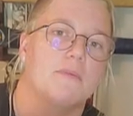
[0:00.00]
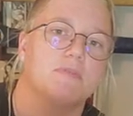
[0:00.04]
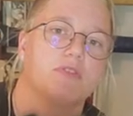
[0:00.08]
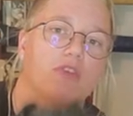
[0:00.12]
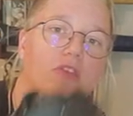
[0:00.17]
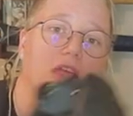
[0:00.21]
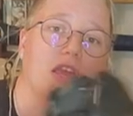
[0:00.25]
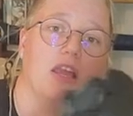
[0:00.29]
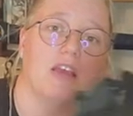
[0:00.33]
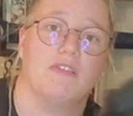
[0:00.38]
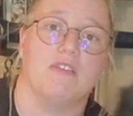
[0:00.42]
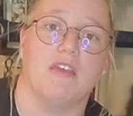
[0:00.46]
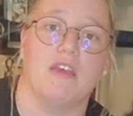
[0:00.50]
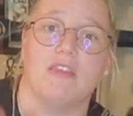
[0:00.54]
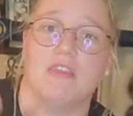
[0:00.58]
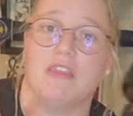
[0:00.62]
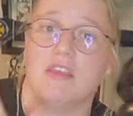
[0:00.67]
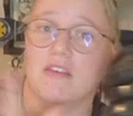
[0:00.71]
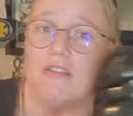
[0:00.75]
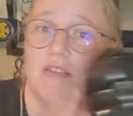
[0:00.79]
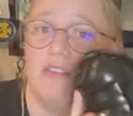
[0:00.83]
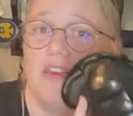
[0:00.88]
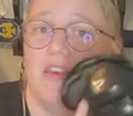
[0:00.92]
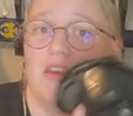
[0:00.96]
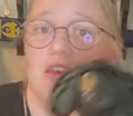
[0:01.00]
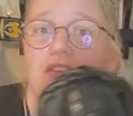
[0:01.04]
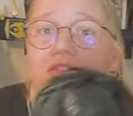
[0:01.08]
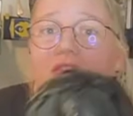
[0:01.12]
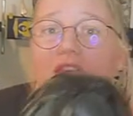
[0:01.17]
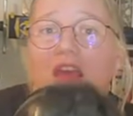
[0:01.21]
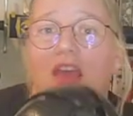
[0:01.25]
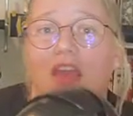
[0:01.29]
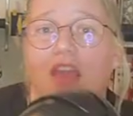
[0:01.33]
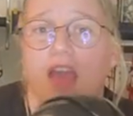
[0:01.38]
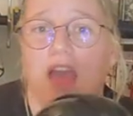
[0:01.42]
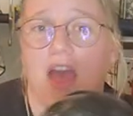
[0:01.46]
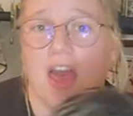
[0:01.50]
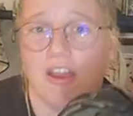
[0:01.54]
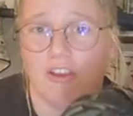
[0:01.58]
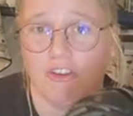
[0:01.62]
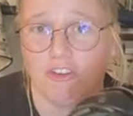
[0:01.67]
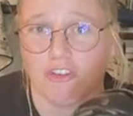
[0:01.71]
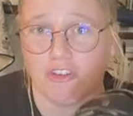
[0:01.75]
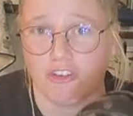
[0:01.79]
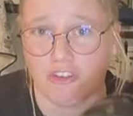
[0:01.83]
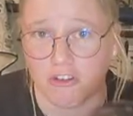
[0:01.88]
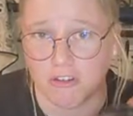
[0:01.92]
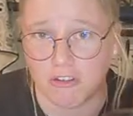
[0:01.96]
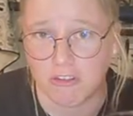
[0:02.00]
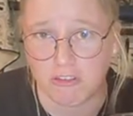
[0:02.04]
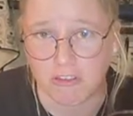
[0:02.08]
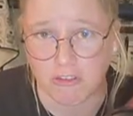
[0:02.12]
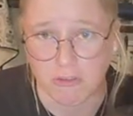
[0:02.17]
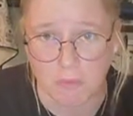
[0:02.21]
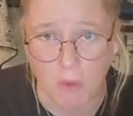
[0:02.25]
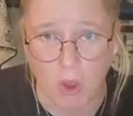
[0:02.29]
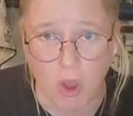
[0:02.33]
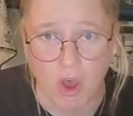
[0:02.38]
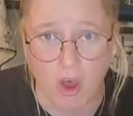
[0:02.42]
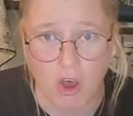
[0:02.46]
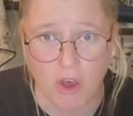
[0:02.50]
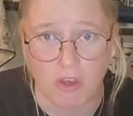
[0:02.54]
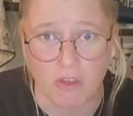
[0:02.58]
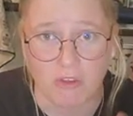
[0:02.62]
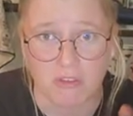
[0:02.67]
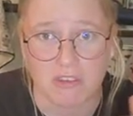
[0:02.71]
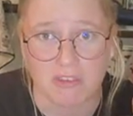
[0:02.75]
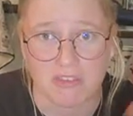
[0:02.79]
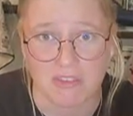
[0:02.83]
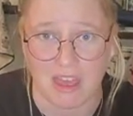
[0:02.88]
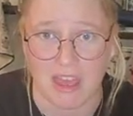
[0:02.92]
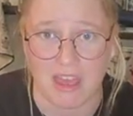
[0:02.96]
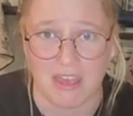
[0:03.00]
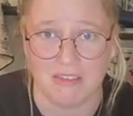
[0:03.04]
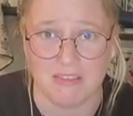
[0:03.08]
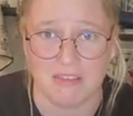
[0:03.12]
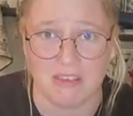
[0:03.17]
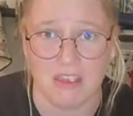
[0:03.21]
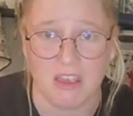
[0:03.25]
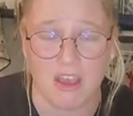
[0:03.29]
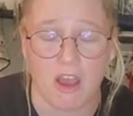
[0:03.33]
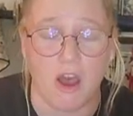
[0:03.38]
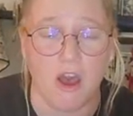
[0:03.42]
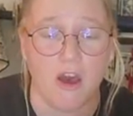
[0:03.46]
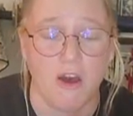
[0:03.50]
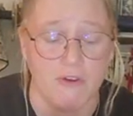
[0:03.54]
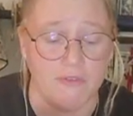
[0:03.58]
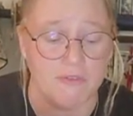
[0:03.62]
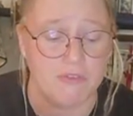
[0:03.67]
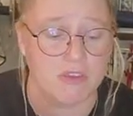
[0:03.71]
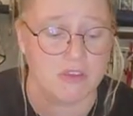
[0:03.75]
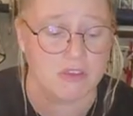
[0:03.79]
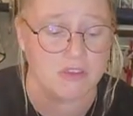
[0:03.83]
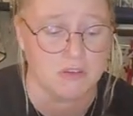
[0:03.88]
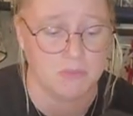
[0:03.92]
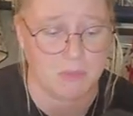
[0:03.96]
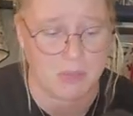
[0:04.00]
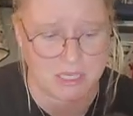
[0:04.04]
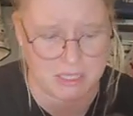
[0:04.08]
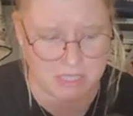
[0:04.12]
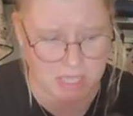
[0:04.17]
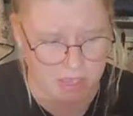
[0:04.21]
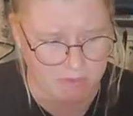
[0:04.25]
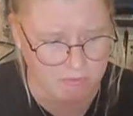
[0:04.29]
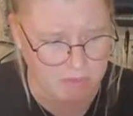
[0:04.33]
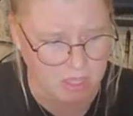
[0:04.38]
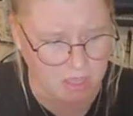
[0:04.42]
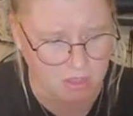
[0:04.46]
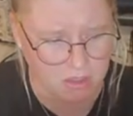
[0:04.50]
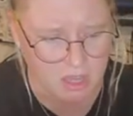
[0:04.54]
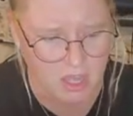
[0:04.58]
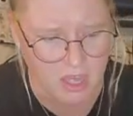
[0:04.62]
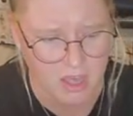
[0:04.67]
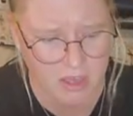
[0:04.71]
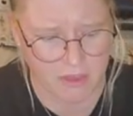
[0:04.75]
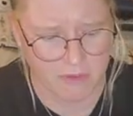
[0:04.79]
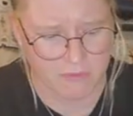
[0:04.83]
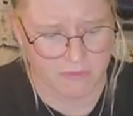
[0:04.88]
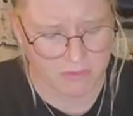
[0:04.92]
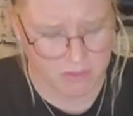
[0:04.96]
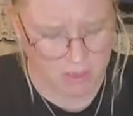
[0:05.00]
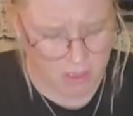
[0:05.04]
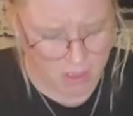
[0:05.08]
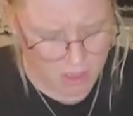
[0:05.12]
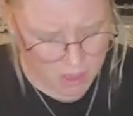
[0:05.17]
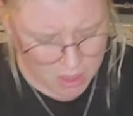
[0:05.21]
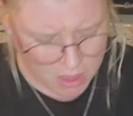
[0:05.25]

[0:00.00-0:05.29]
So like I said, this is a extra small sizing of the Spes Heavy gloves.